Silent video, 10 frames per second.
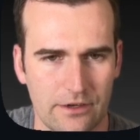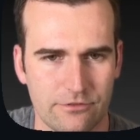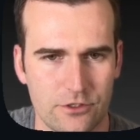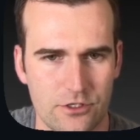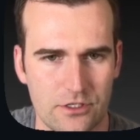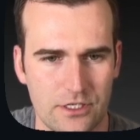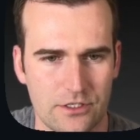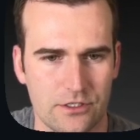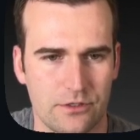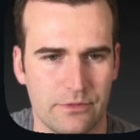At first
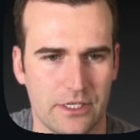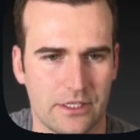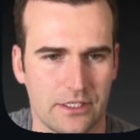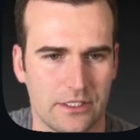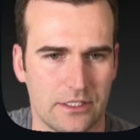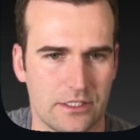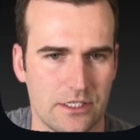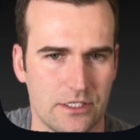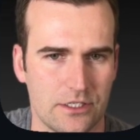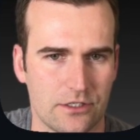glance, you might think it's
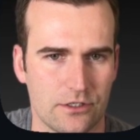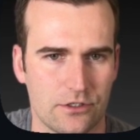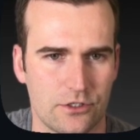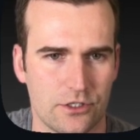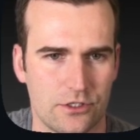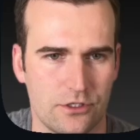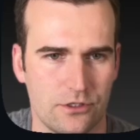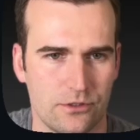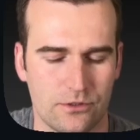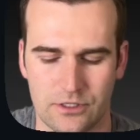easier just
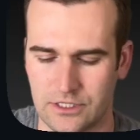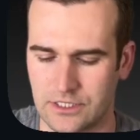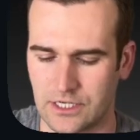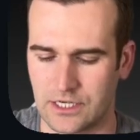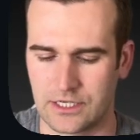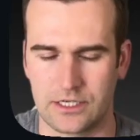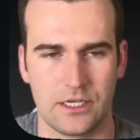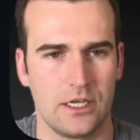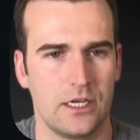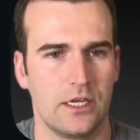to assign
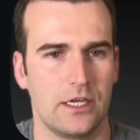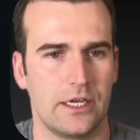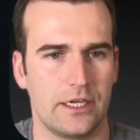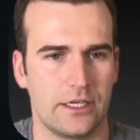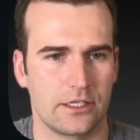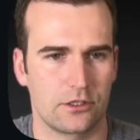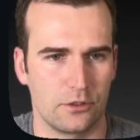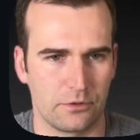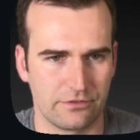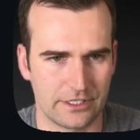a
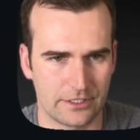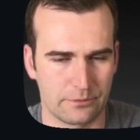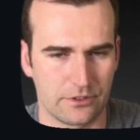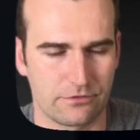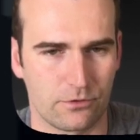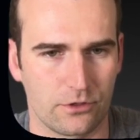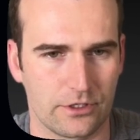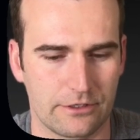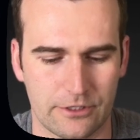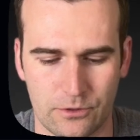global variable
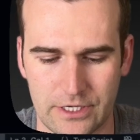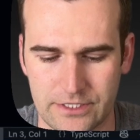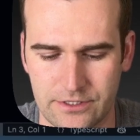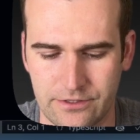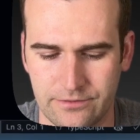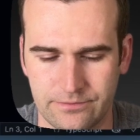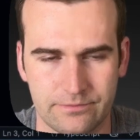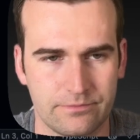for the request.